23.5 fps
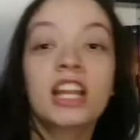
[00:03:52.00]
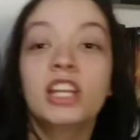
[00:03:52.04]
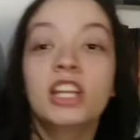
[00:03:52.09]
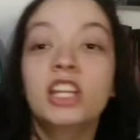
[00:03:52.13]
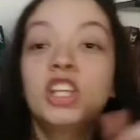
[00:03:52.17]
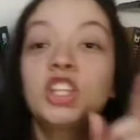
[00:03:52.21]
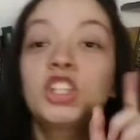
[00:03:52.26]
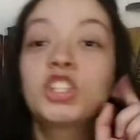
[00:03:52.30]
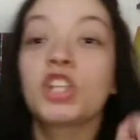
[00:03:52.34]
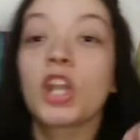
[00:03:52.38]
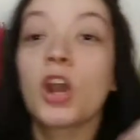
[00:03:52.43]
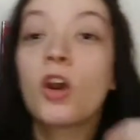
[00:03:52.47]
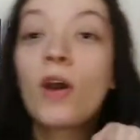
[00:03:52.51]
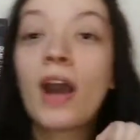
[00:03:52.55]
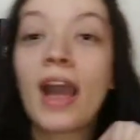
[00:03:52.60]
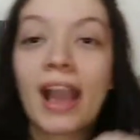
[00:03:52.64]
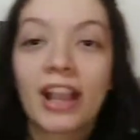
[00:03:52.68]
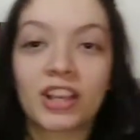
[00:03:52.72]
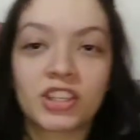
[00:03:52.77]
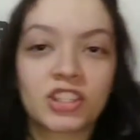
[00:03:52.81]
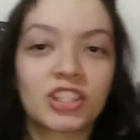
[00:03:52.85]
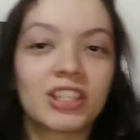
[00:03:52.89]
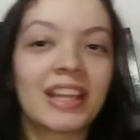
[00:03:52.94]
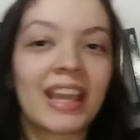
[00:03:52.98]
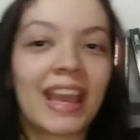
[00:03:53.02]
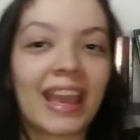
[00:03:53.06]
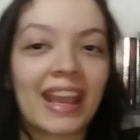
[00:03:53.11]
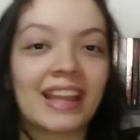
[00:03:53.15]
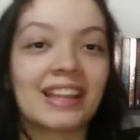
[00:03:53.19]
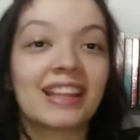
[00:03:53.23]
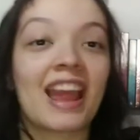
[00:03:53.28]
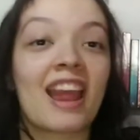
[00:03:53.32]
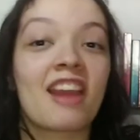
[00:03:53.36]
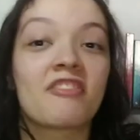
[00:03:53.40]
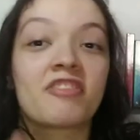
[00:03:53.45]
the show actually
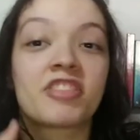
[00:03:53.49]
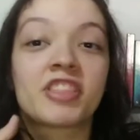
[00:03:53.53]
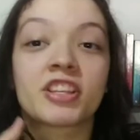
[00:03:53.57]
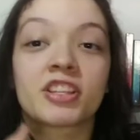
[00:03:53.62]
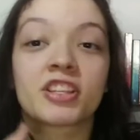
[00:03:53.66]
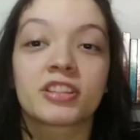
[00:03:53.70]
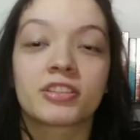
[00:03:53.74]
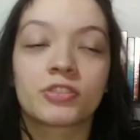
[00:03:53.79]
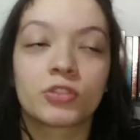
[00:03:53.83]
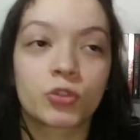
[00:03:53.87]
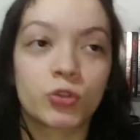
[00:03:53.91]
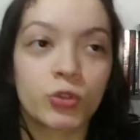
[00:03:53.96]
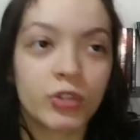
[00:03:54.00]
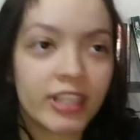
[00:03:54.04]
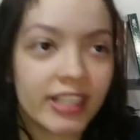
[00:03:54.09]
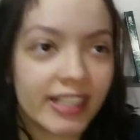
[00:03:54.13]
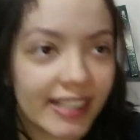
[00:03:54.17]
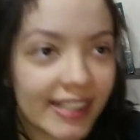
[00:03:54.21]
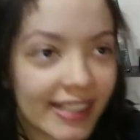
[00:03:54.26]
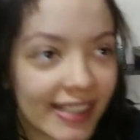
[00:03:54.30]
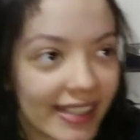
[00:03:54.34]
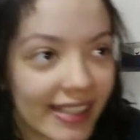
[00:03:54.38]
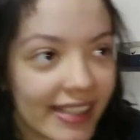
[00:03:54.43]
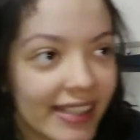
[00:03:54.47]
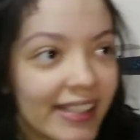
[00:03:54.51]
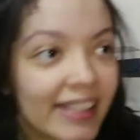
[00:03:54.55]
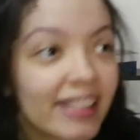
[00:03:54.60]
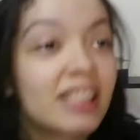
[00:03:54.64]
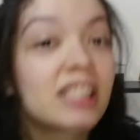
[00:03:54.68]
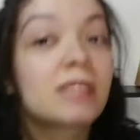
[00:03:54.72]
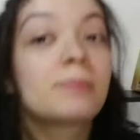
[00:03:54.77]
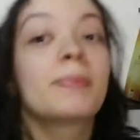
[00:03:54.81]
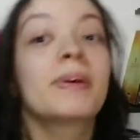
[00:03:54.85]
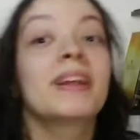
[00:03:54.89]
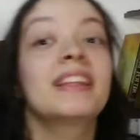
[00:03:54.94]
ended after 3
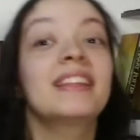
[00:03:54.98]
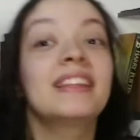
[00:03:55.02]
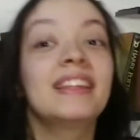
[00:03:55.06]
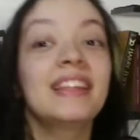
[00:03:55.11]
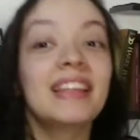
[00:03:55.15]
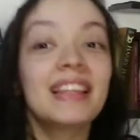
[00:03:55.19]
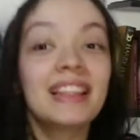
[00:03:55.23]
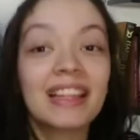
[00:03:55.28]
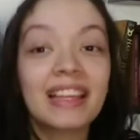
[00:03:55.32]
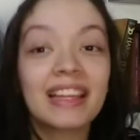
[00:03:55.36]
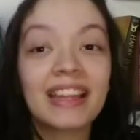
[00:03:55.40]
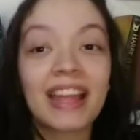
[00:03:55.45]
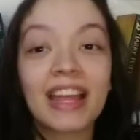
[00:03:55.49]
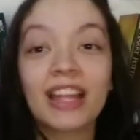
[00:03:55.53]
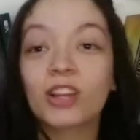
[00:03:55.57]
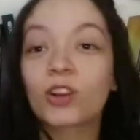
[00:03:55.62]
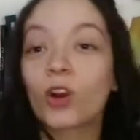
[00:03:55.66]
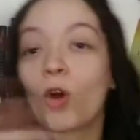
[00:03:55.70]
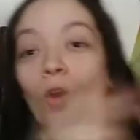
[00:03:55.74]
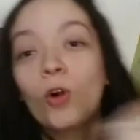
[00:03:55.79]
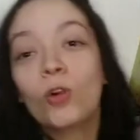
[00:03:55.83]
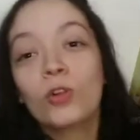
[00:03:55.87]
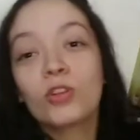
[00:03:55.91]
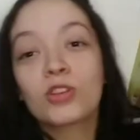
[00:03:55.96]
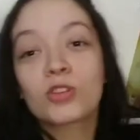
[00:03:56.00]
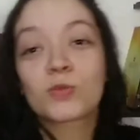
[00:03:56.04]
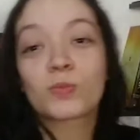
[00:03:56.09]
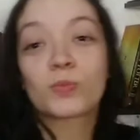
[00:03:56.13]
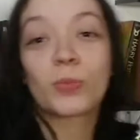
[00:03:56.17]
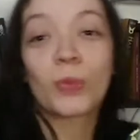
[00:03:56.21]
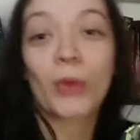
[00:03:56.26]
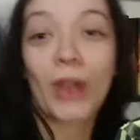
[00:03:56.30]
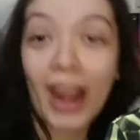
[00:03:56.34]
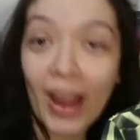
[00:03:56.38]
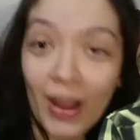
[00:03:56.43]
seasons, but Dylan and Cole
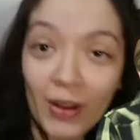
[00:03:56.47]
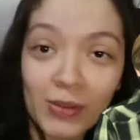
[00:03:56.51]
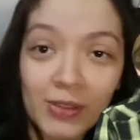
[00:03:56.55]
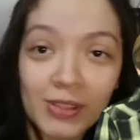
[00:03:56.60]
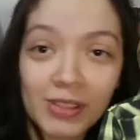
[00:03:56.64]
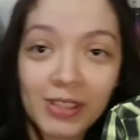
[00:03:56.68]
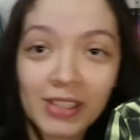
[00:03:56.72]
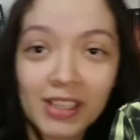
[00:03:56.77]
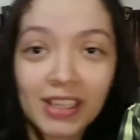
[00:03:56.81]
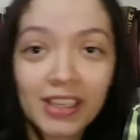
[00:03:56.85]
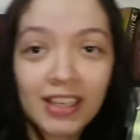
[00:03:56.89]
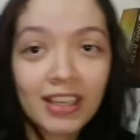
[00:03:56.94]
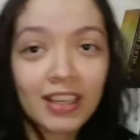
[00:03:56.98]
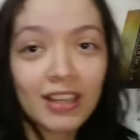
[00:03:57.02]
Sprouse,